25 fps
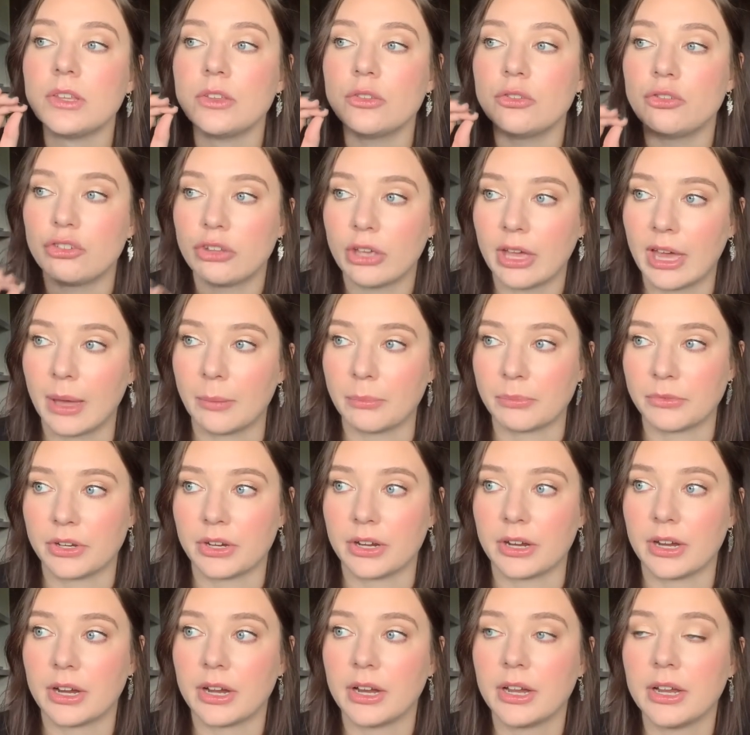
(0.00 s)

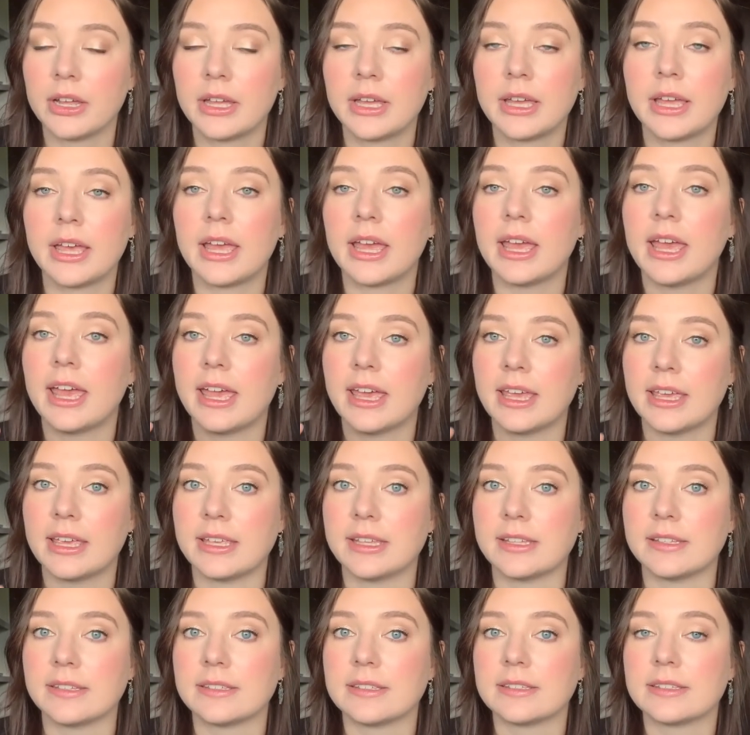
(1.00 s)
chapter
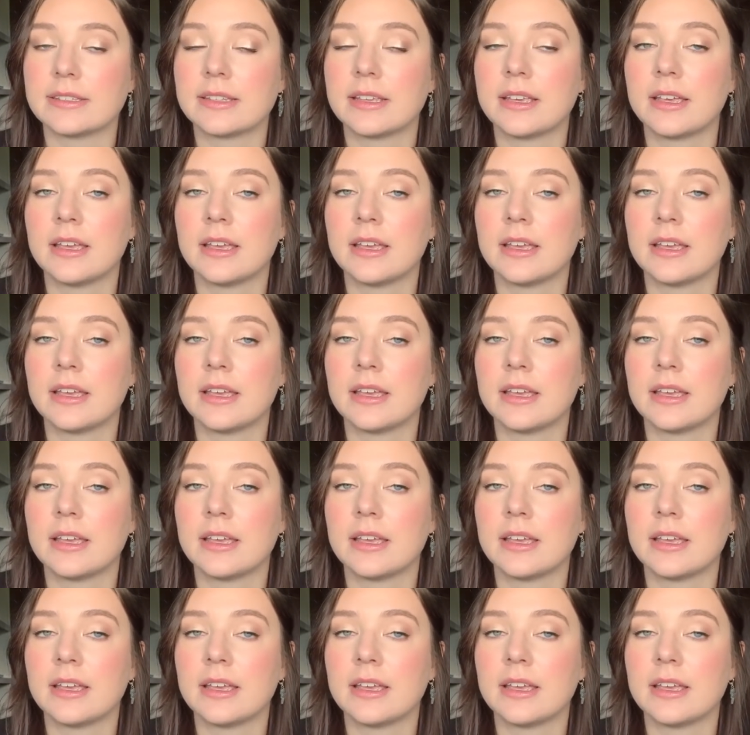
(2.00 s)
is